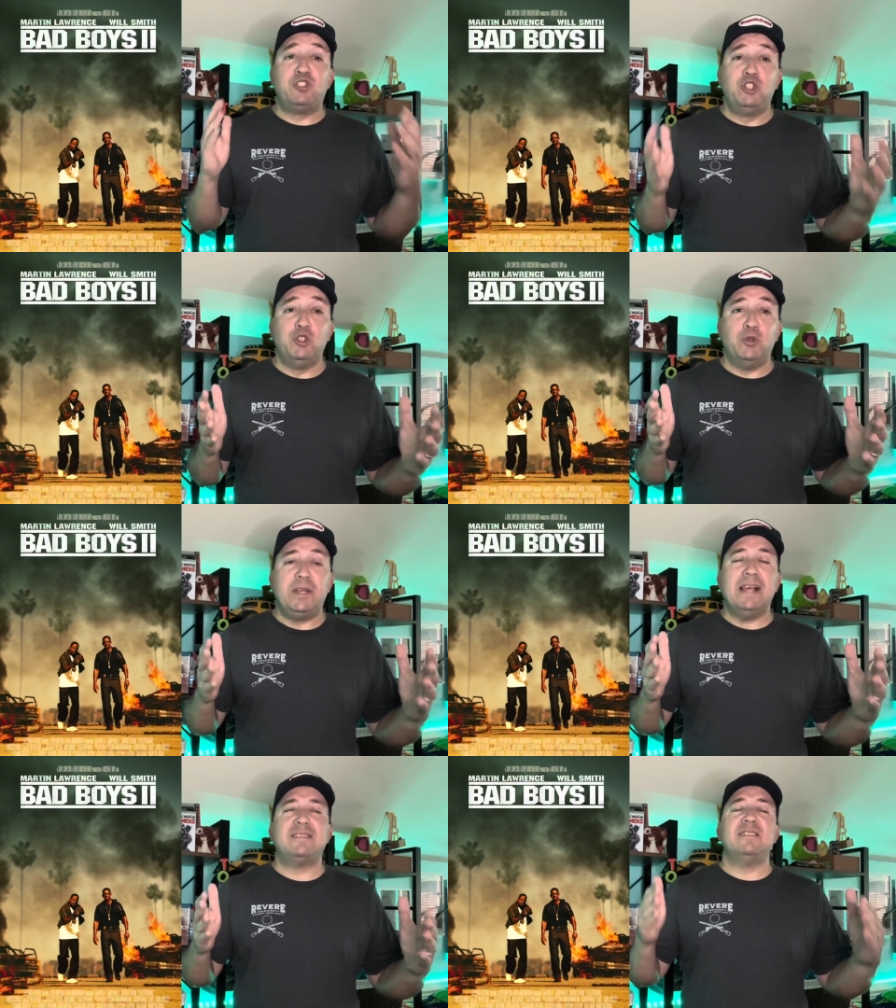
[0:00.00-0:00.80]
2.
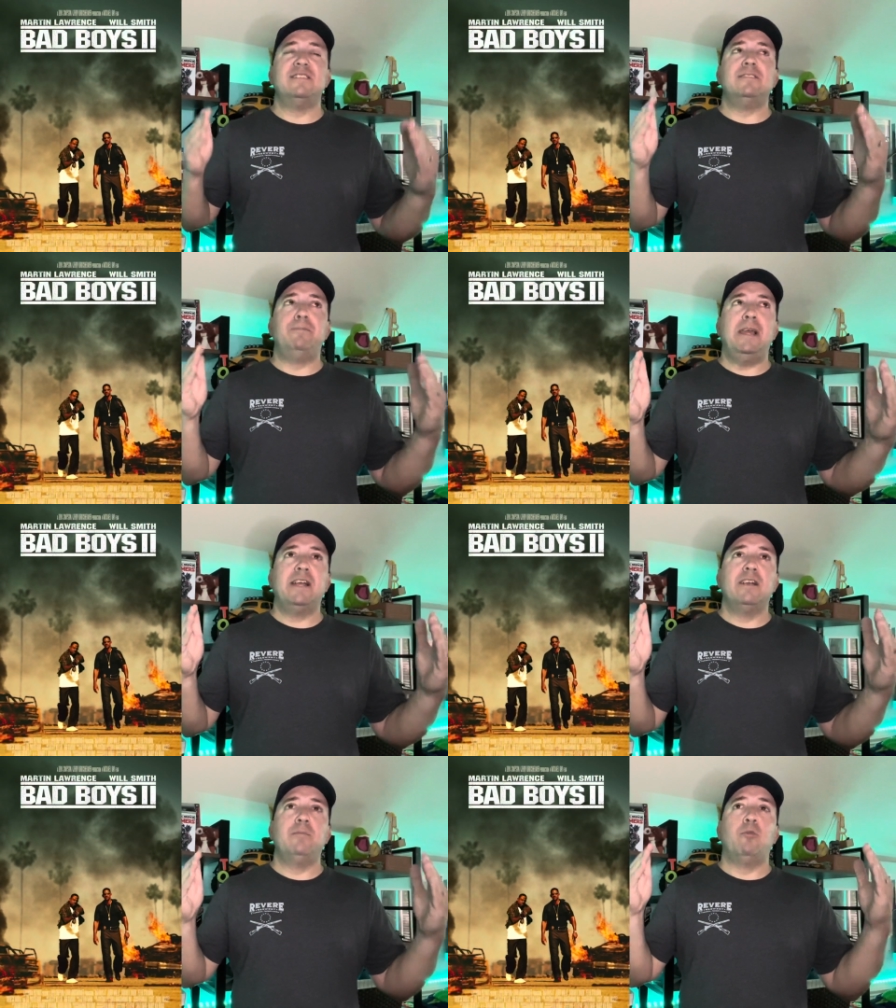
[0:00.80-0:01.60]
Yes, this is
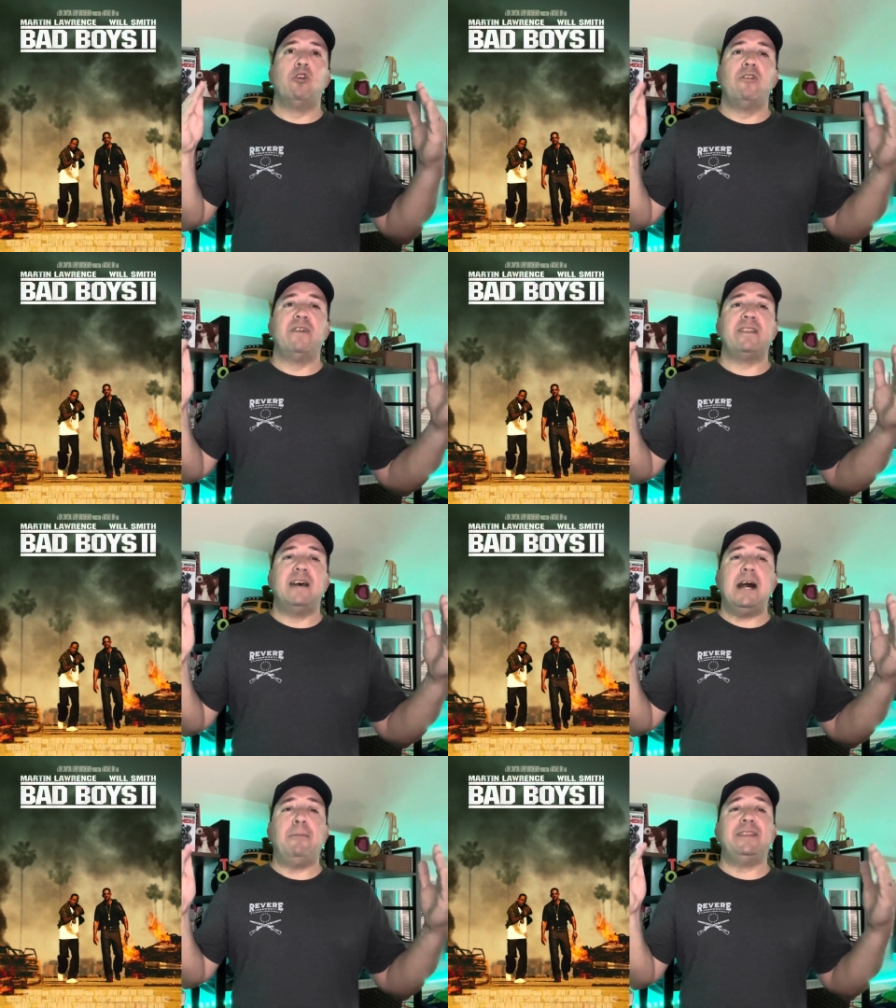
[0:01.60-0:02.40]
bigger, more over the
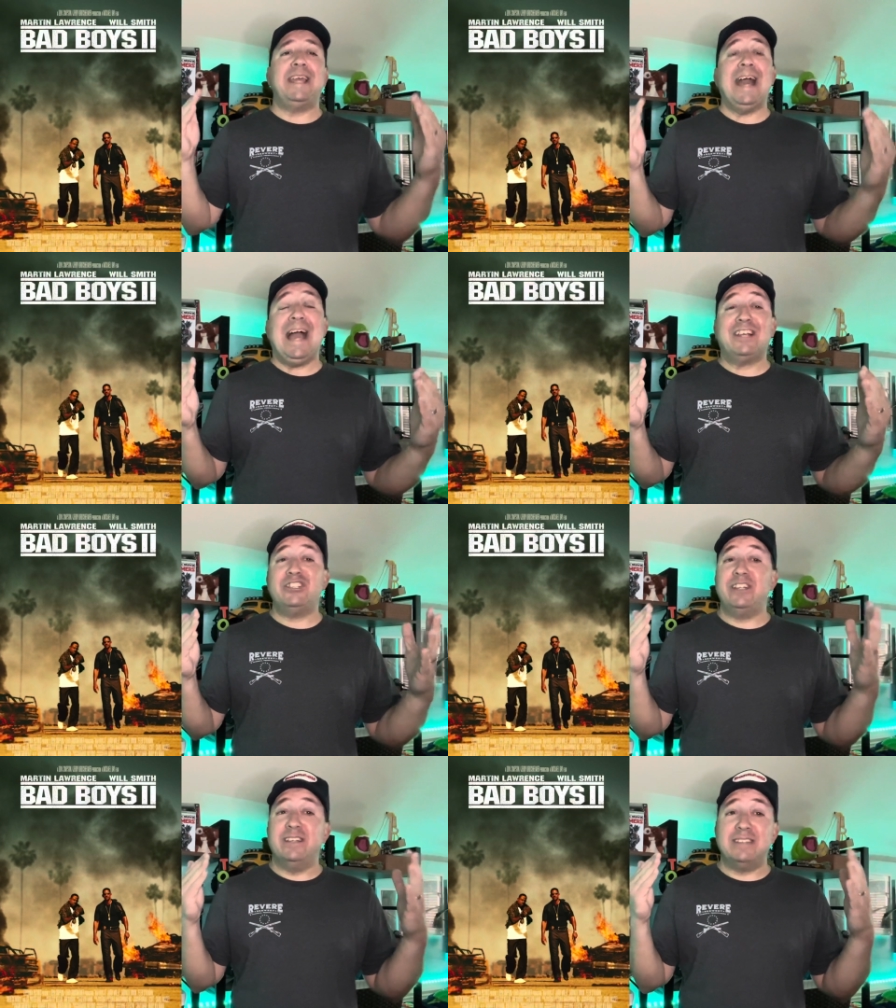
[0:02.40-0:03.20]
top, but the
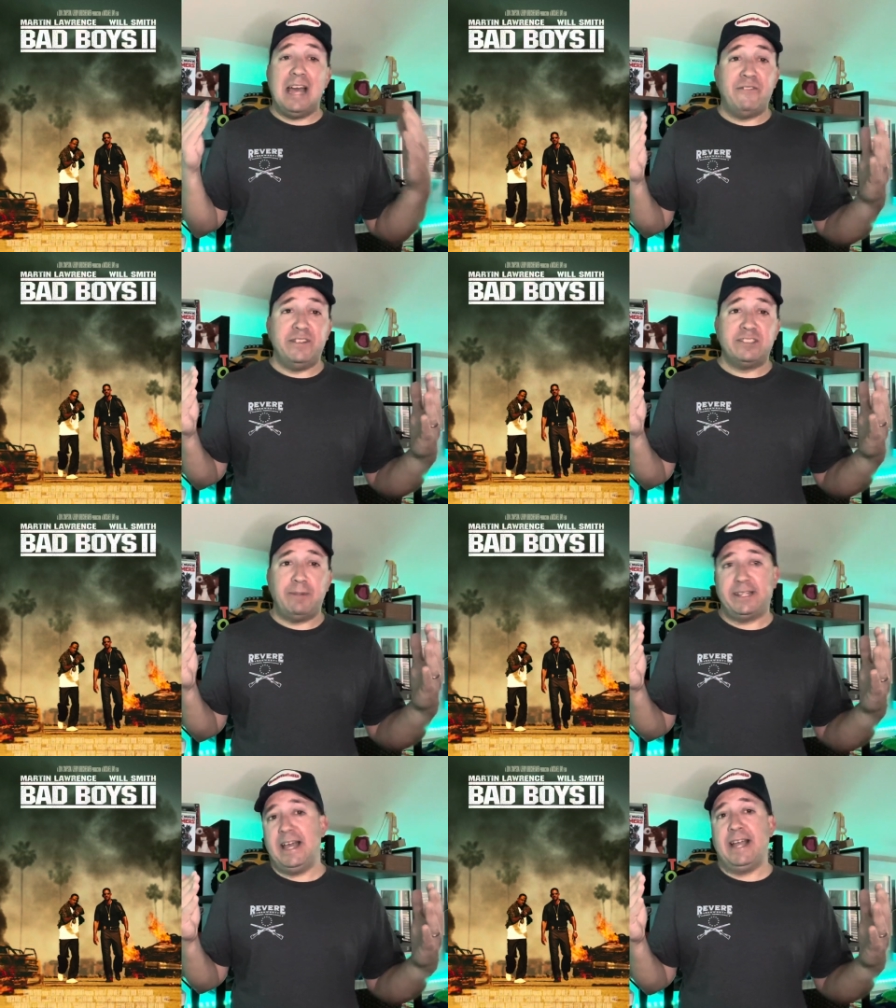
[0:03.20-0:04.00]
action is effing
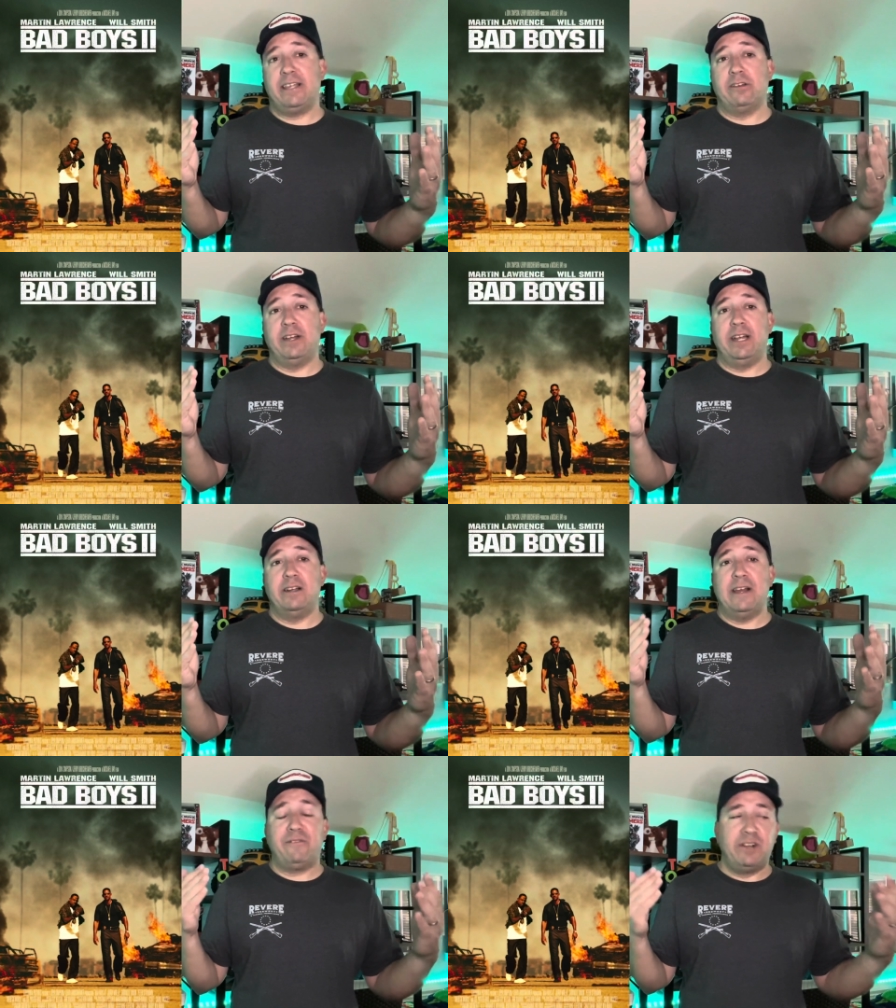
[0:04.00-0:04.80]
spectacular
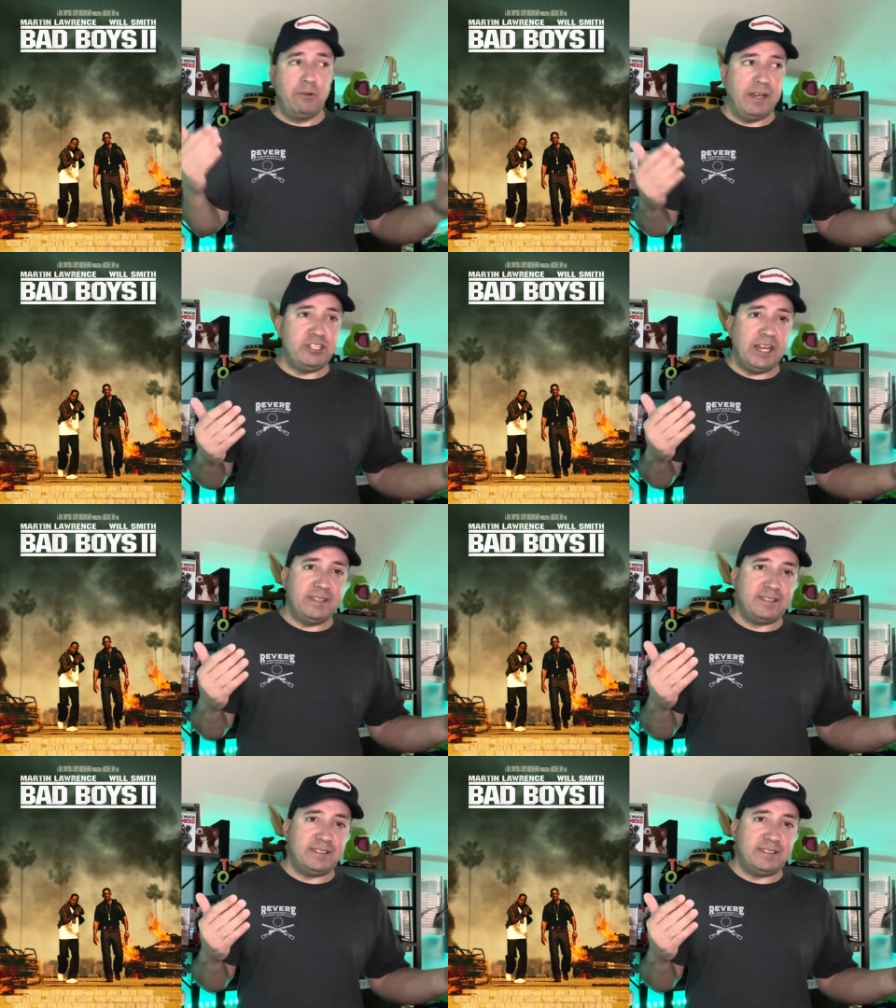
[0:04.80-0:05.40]
here. That freeway chase